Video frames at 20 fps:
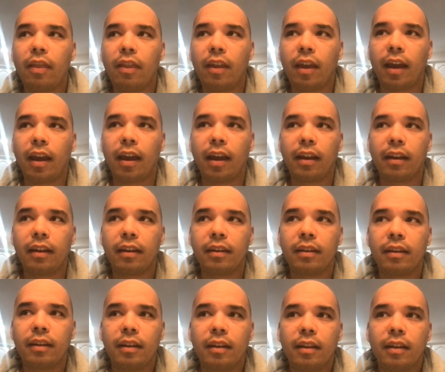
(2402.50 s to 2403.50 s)

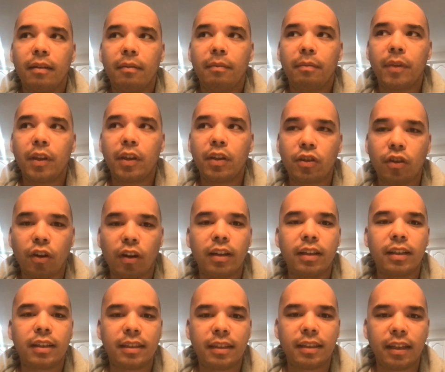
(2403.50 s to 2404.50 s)
then you started
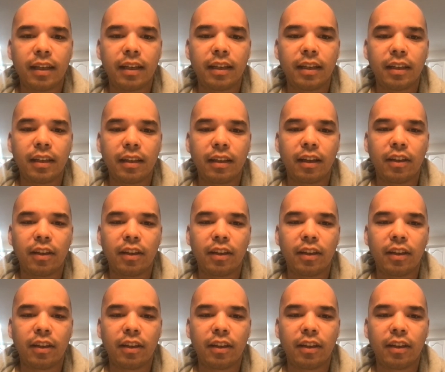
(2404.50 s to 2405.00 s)
to see